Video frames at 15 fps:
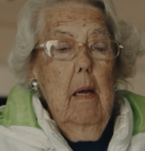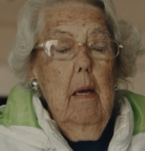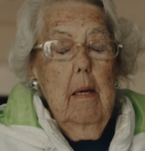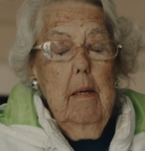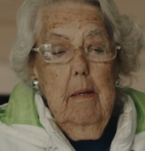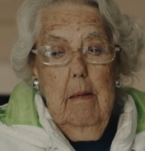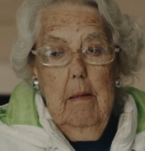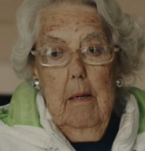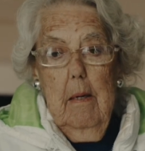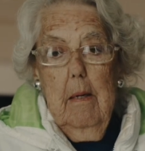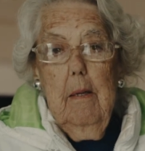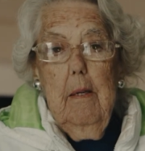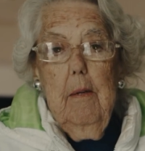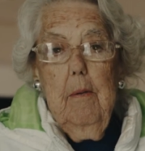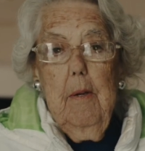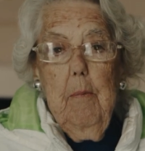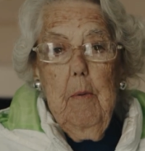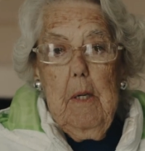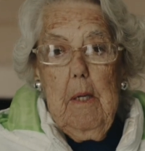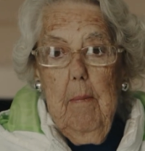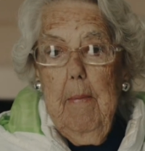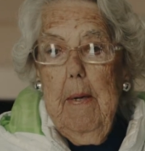And he
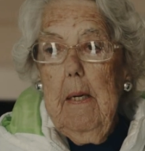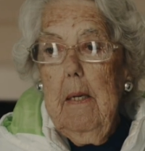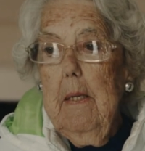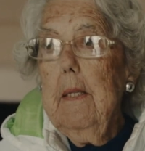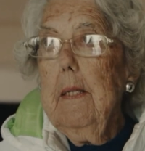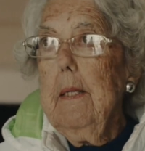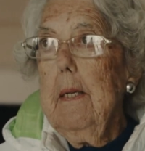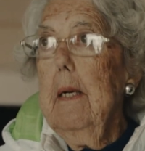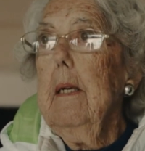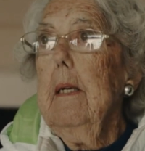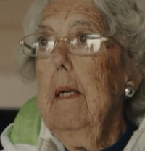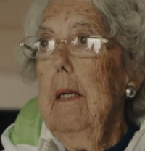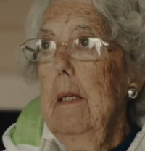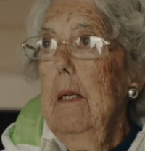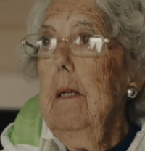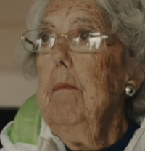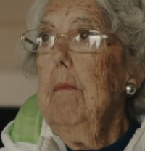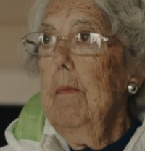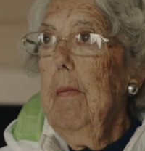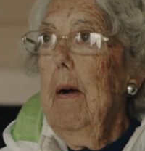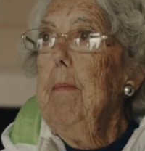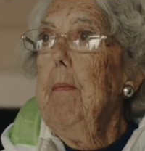would come in and sit, and
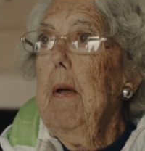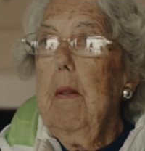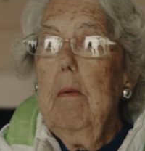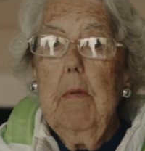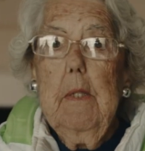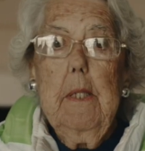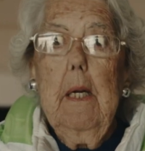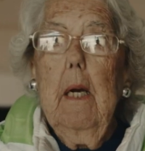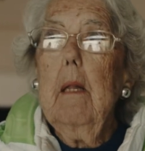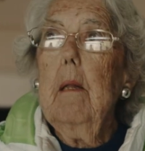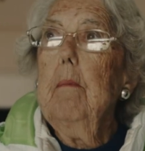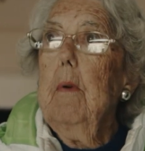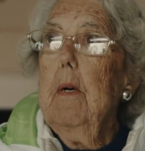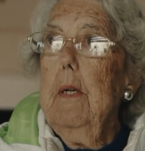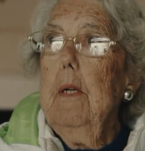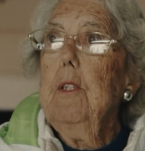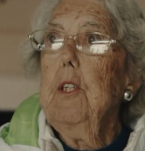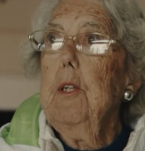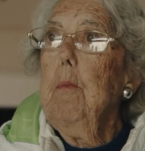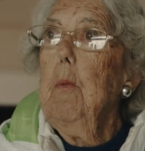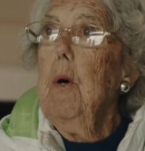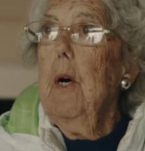my mother would tell him what
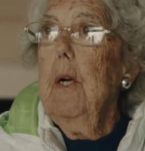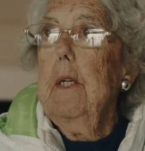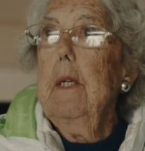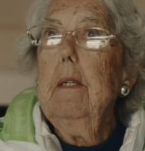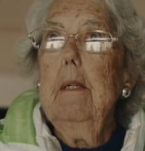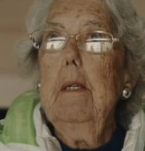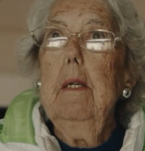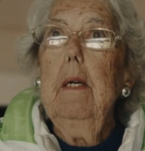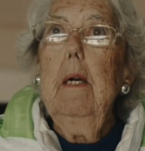she wanted.